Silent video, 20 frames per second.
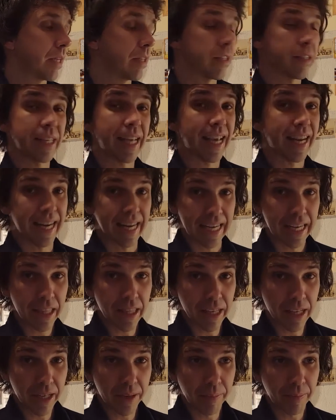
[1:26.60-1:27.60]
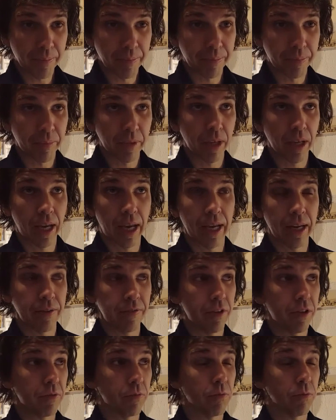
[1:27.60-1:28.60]
just add anything, and
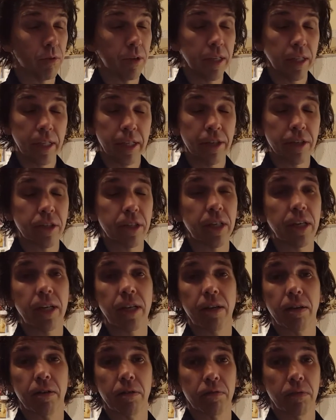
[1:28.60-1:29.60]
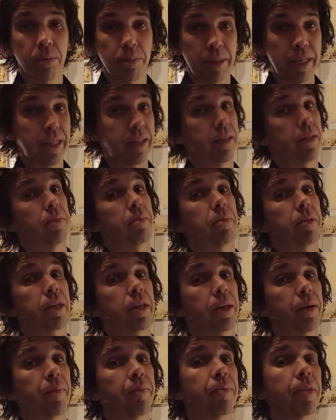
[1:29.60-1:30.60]
if you really are stuck, repeat
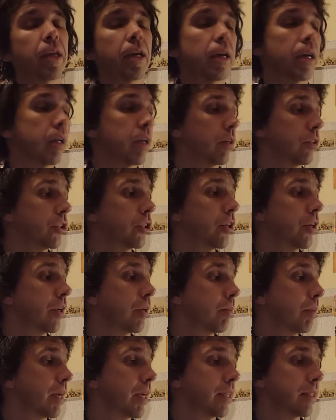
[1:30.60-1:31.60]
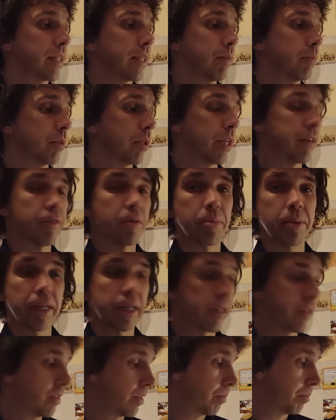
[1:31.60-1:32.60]
something. And I'll show you in my example, I
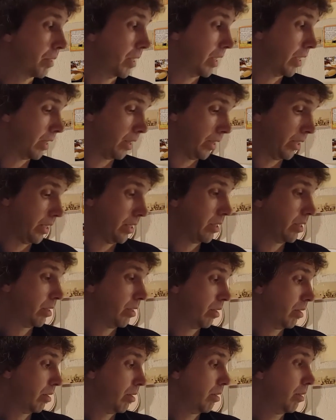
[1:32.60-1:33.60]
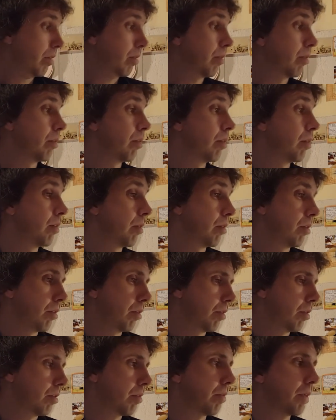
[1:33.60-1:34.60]
repeated something at least
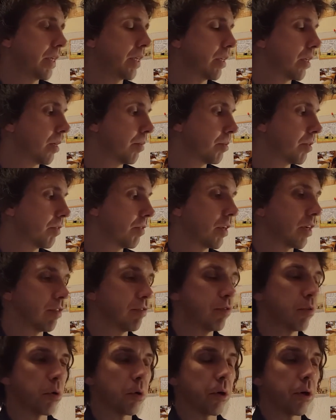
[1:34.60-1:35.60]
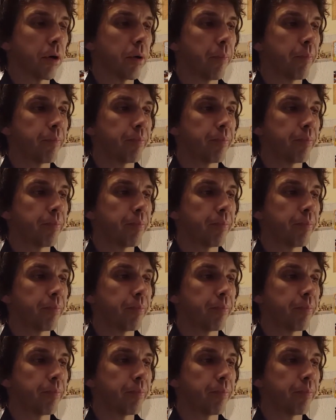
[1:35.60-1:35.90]
3 times, if not 4.